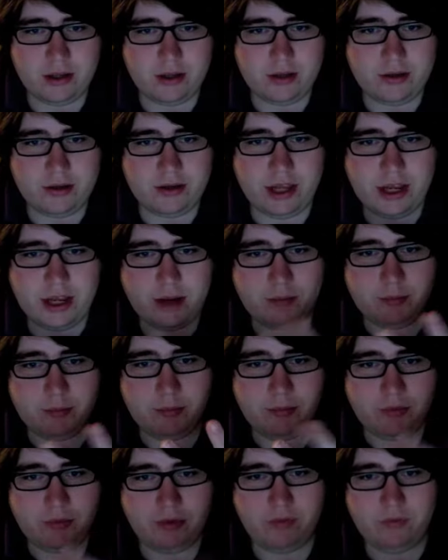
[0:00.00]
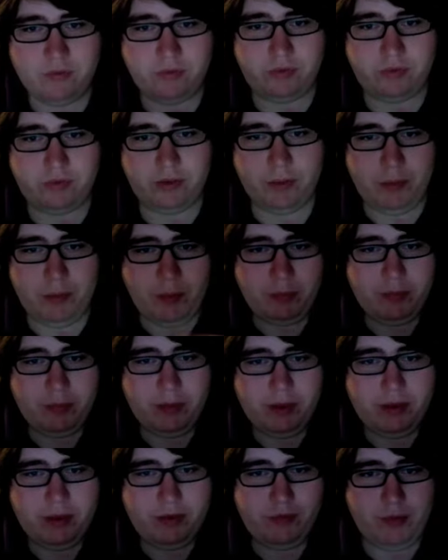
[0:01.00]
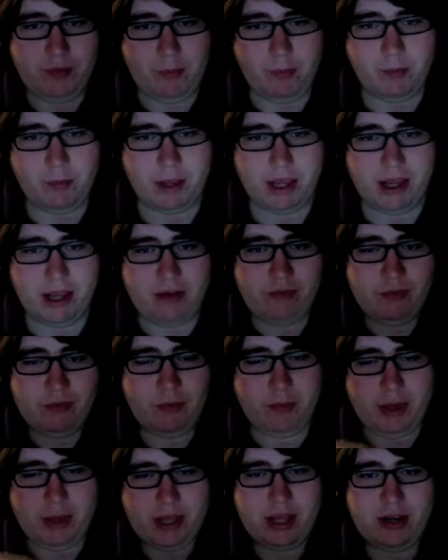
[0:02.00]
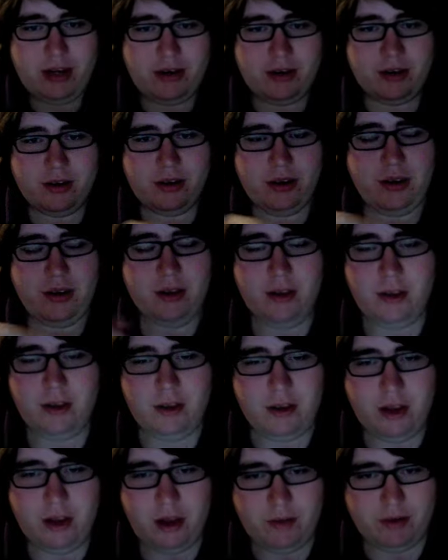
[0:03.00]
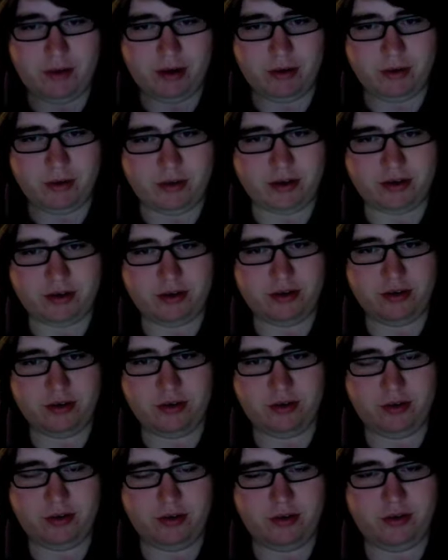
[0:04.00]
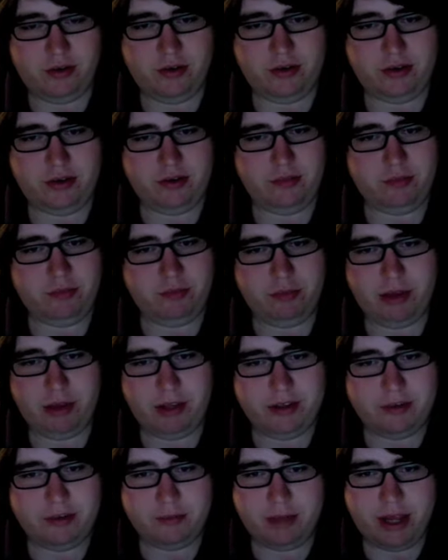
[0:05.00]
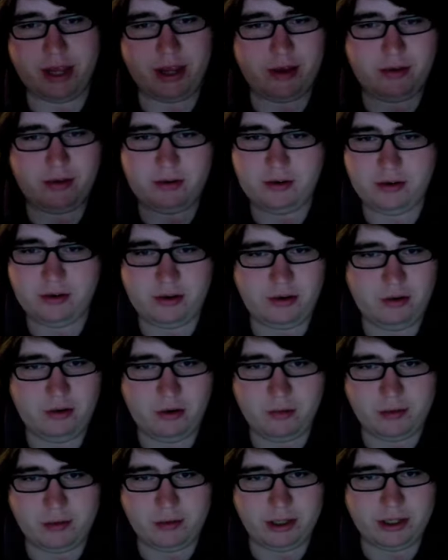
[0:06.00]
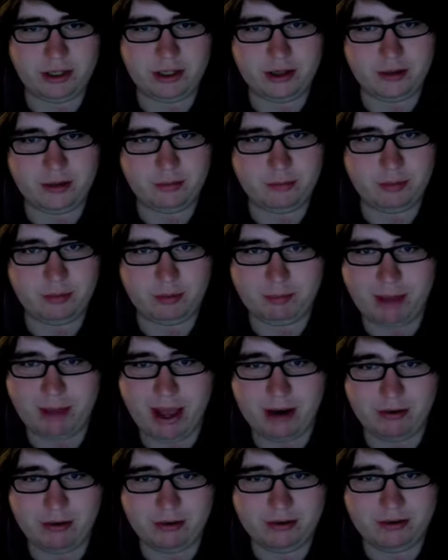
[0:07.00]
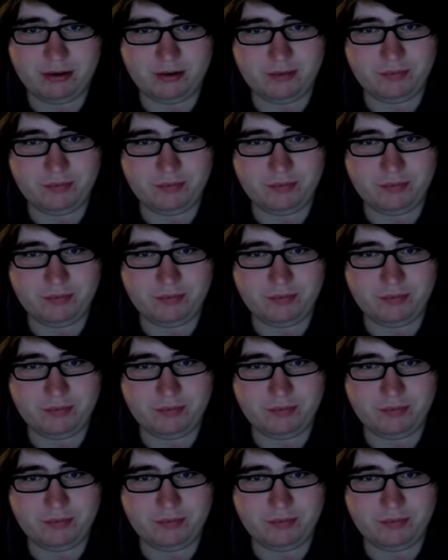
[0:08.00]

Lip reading: Take them, flip them again. I mean, or just place them down normally, but backwards.